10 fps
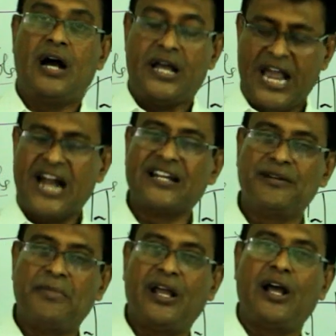I
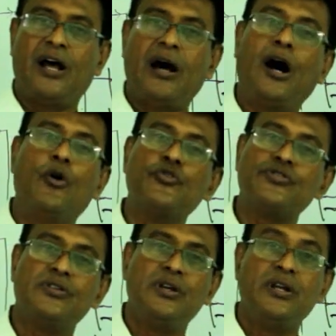had in my
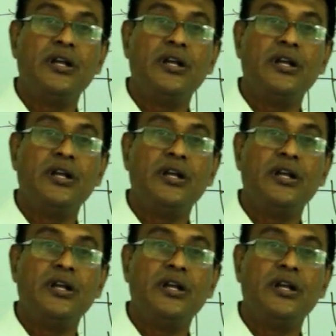house,